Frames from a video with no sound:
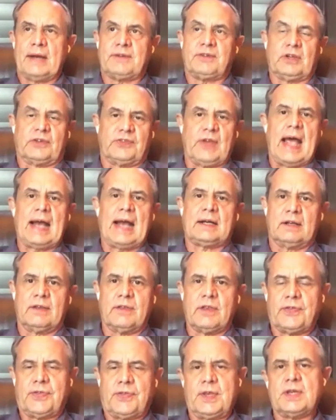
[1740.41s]
that's exactly
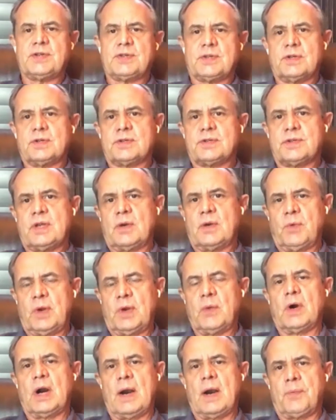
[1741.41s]
the thesis that
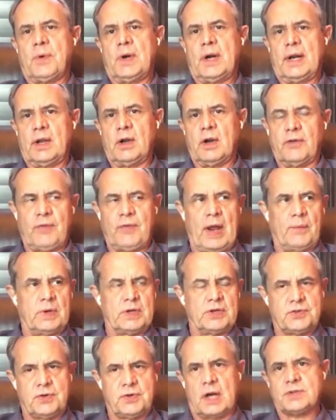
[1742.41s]
we were operating on. In fact,
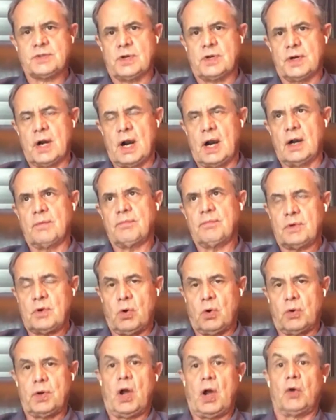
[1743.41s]
we structured our
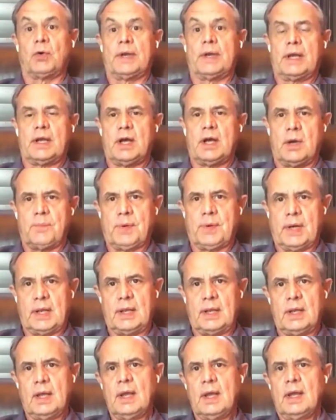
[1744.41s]
quote holding
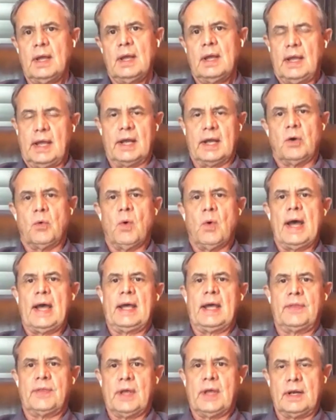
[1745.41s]
company in a
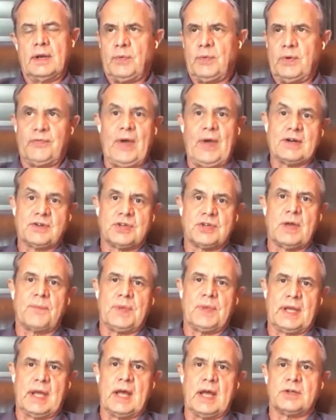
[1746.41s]
way that if we found
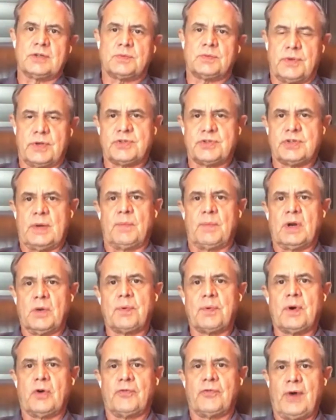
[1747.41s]
something else with a similar
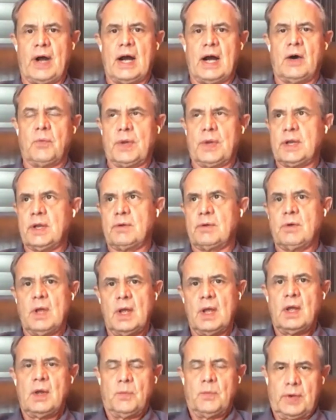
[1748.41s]
profile, we
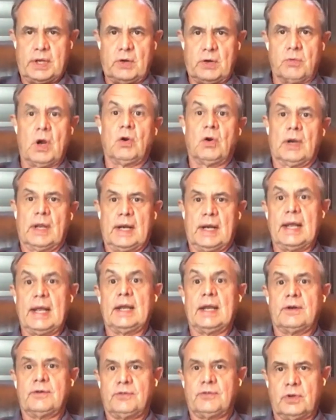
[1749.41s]
could roll it
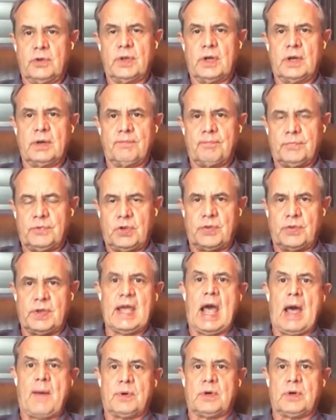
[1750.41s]
into the
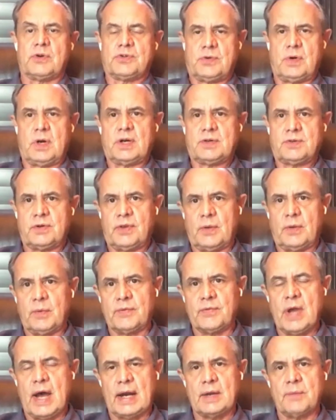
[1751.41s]
capital structure that
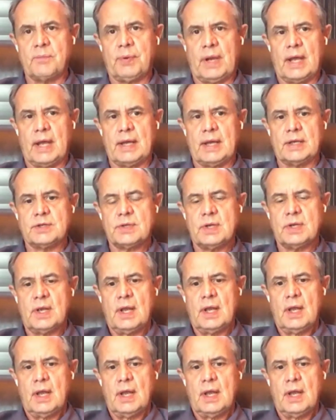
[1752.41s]
we've got in place.